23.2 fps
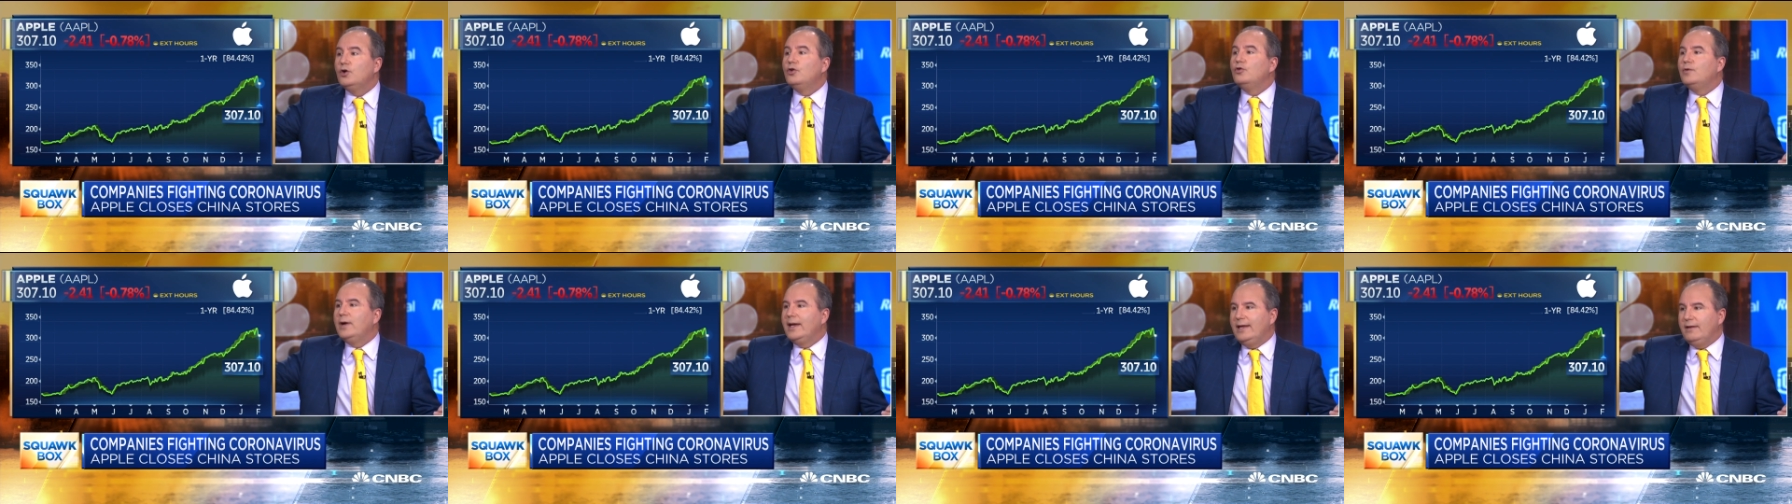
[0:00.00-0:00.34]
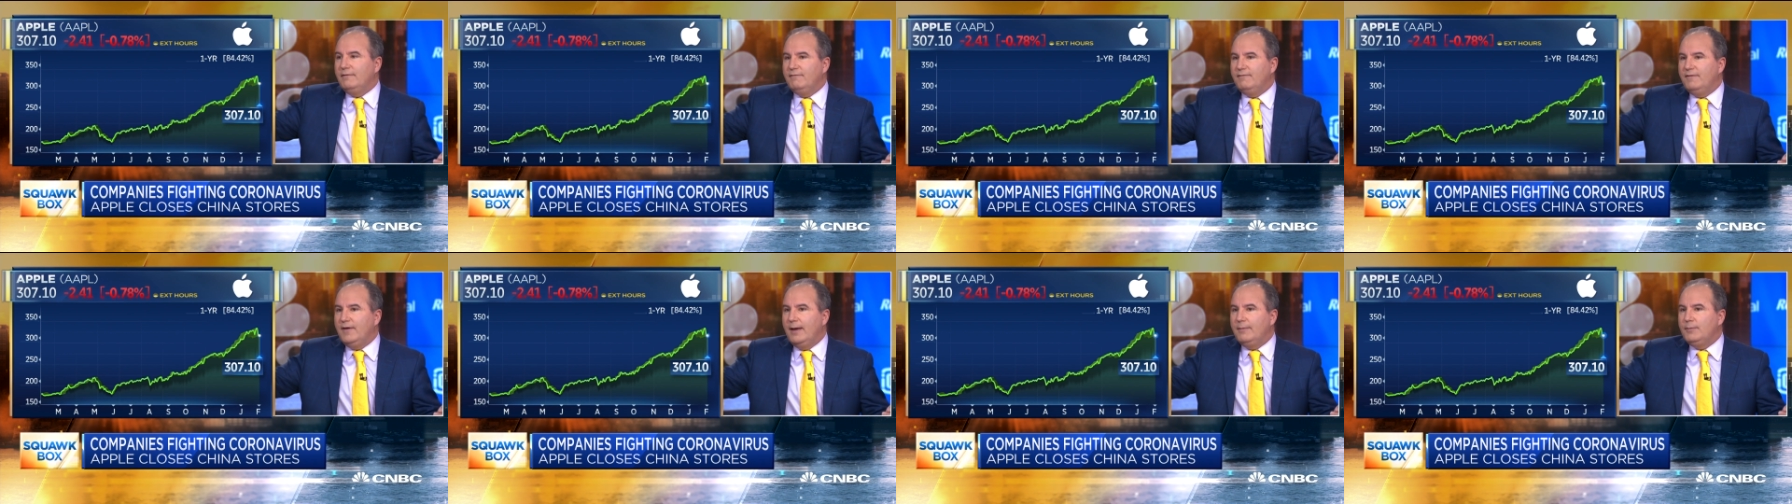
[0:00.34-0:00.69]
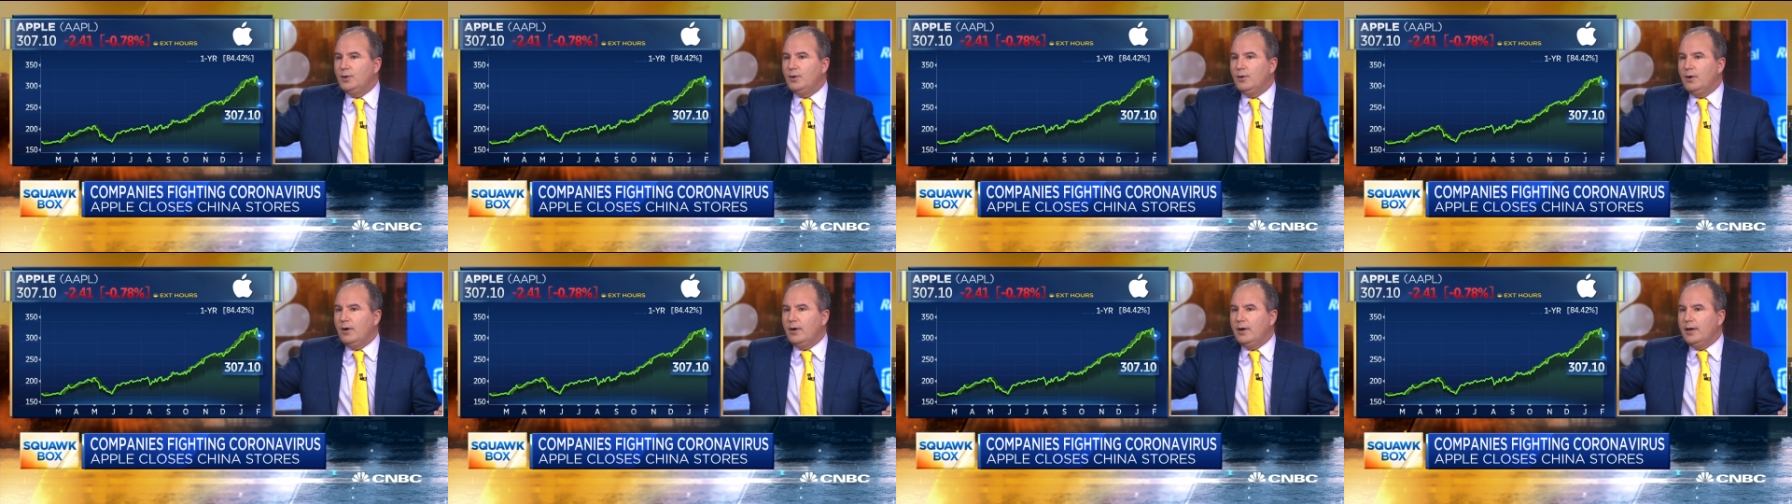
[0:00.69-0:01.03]
late
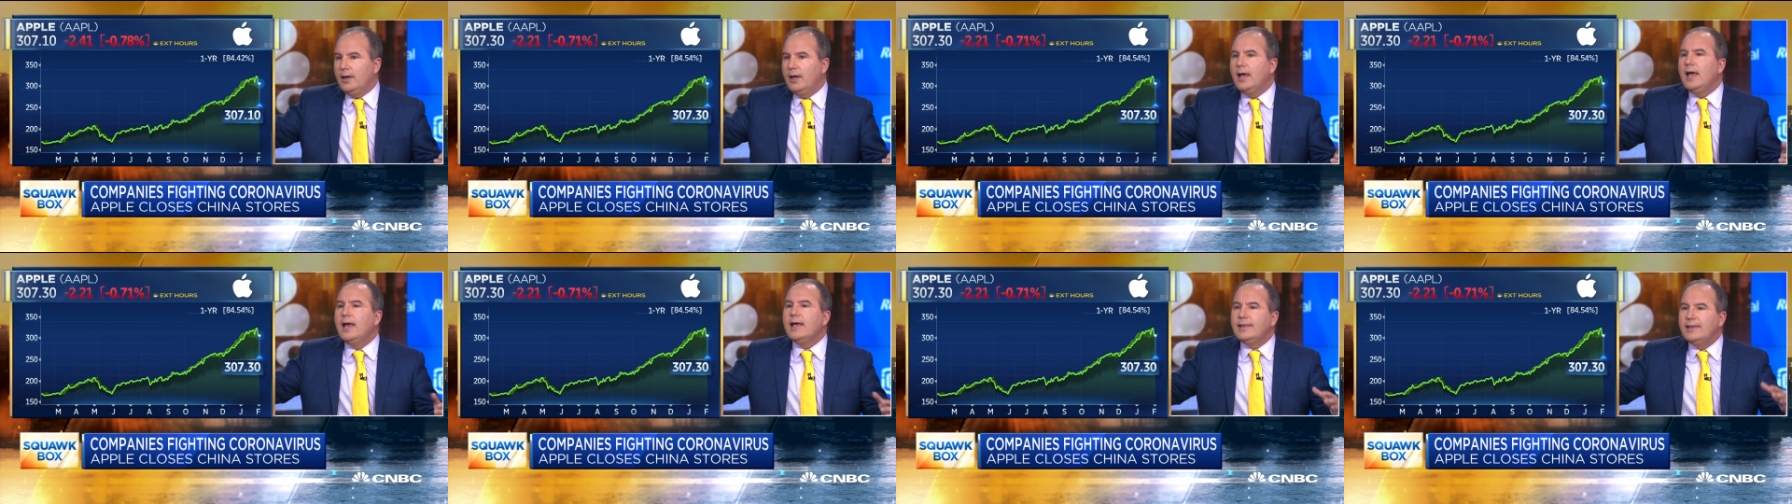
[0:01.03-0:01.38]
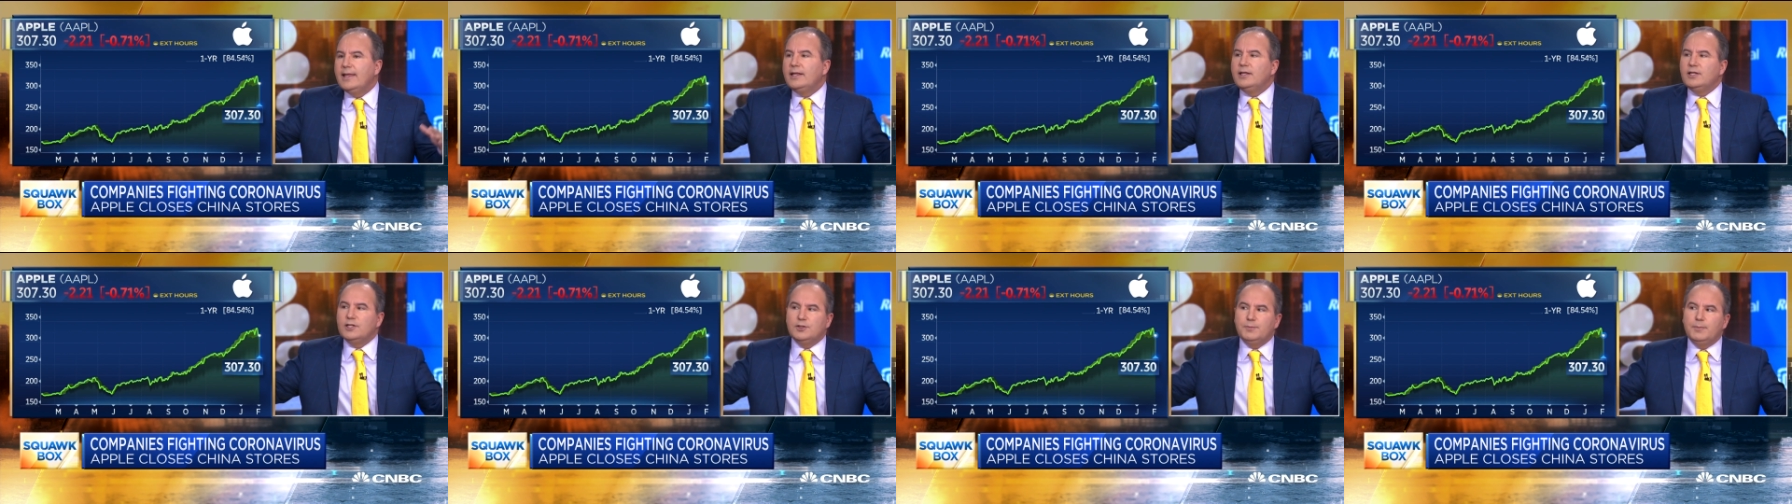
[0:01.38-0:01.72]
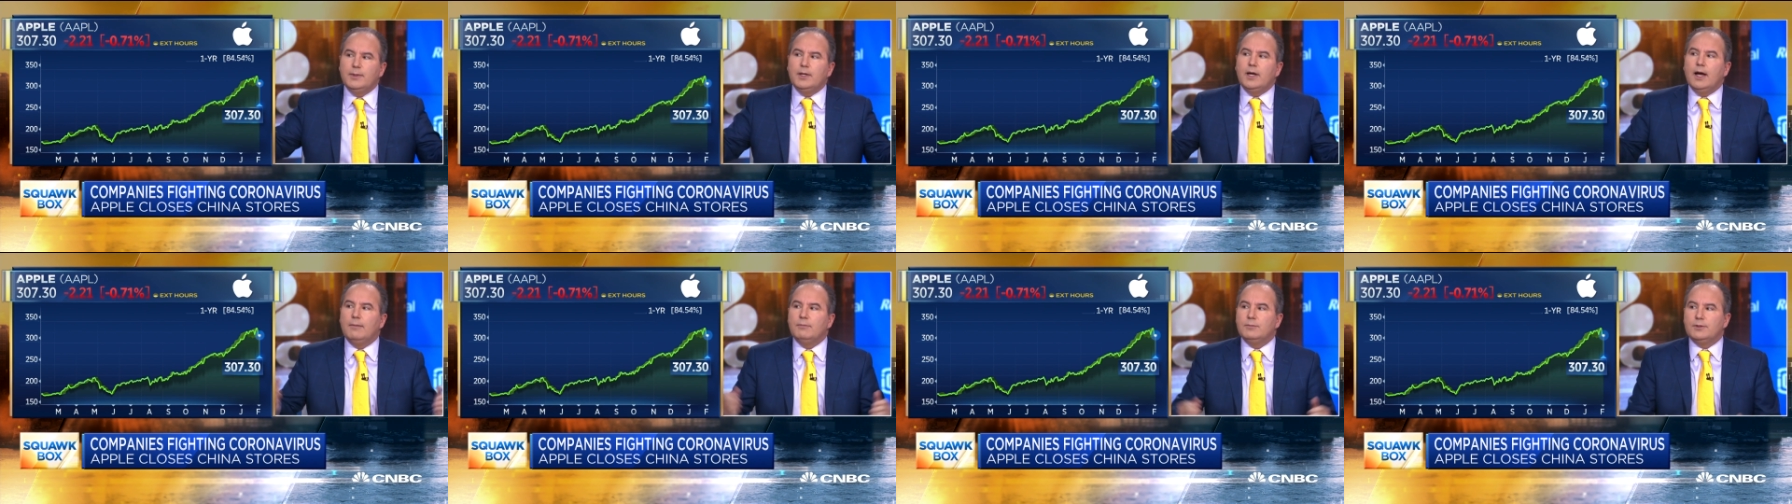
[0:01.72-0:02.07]
February, then this
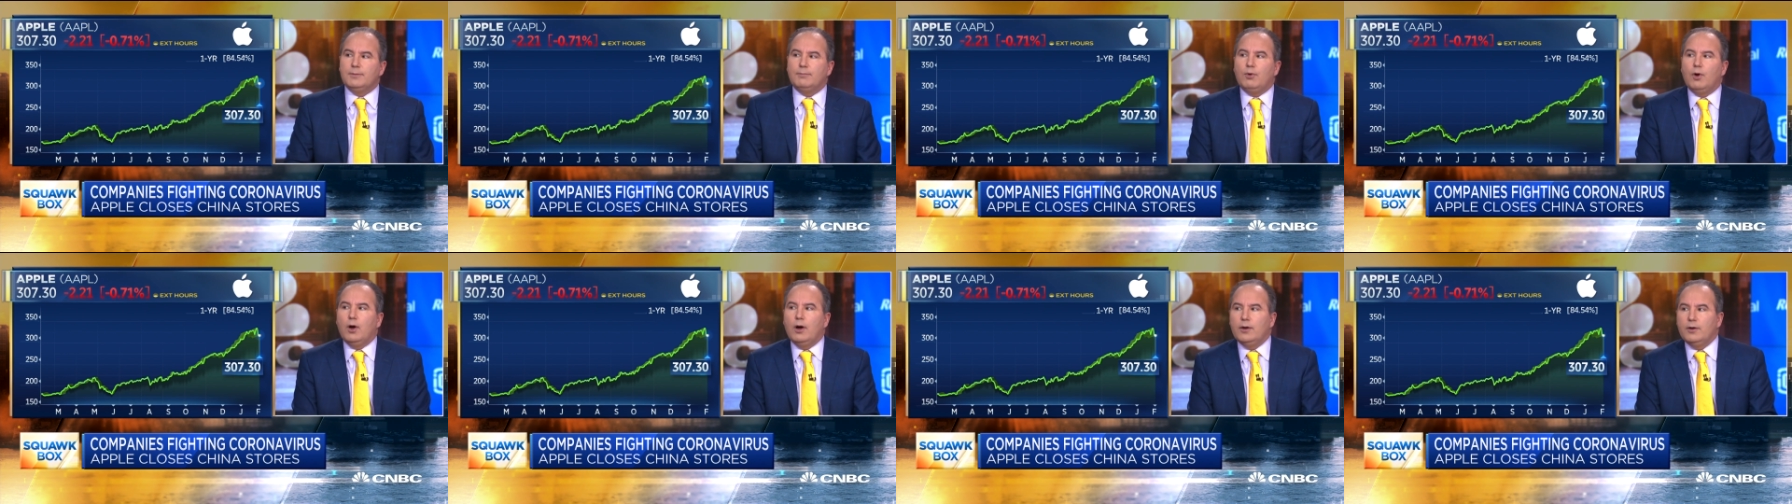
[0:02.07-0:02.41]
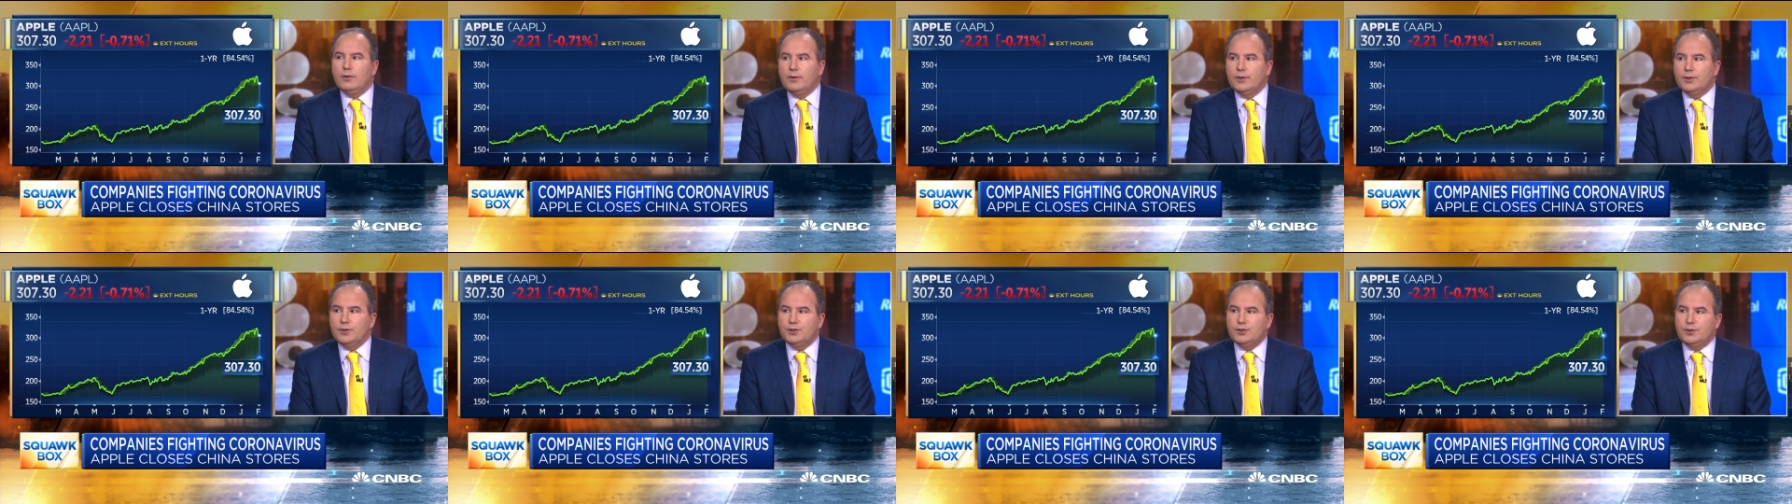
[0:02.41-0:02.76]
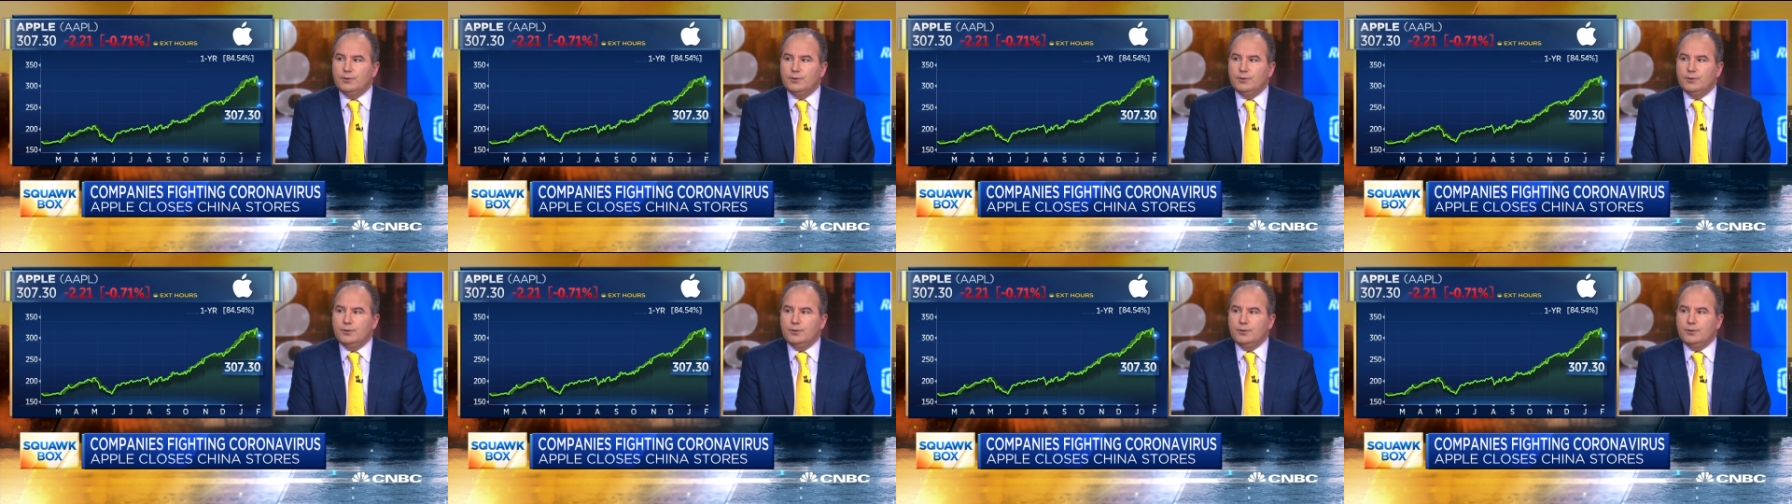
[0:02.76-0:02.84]
becomes a broader issue.